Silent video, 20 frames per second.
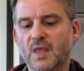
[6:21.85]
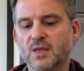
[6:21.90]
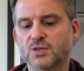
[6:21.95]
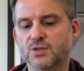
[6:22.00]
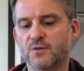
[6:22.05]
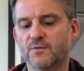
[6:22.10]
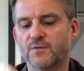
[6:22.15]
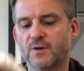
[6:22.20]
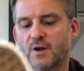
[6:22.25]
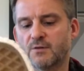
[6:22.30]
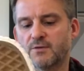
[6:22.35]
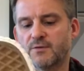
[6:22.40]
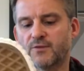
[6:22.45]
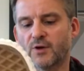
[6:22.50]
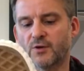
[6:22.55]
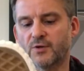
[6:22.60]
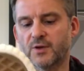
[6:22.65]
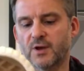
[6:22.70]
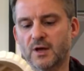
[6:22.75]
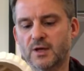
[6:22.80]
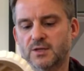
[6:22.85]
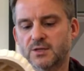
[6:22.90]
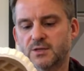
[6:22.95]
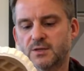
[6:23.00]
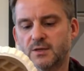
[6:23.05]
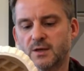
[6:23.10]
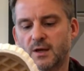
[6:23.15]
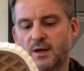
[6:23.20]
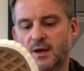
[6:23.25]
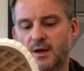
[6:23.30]
So very, very nice
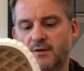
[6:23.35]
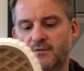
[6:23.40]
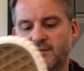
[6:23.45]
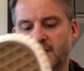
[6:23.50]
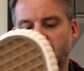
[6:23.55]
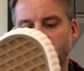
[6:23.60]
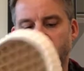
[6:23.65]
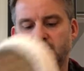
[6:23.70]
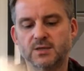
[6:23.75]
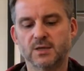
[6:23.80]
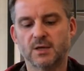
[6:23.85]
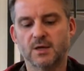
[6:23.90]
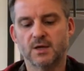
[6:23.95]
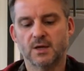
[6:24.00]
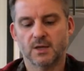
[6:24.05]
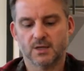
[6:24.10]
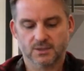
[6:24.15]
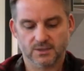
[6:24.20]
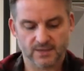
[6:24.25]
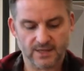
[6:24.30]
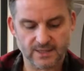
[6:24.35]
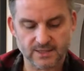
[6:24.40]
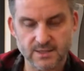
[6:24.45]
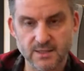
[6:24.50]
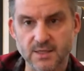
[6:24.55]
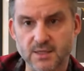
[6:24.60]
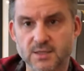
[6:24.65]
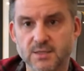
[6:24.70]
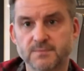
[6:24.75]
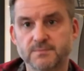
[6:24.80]
uh, vans. So that's
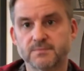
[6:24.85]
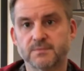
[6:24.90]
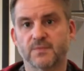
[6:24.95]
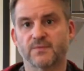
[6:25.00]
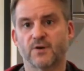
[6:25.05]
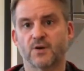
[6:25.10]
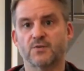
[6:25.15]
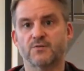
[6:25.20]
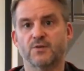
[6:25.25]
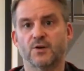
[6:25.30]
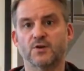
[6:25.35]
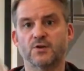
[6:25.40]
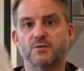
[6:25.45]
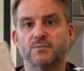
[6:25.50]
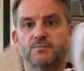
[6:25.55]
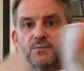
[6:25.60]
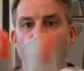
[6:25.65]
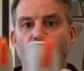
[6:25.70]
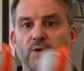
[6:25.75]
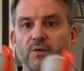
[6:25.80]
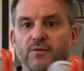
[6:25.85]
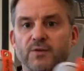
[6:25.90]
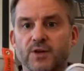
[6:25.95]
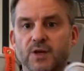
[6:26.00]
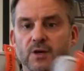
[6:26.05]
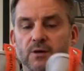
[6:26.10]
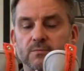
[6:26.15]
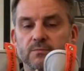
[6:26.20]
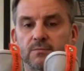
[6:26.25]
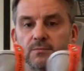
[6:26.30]
it. Very, very quick
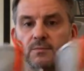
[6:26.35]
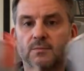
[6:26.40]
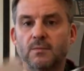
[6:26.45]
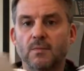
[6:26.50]
video.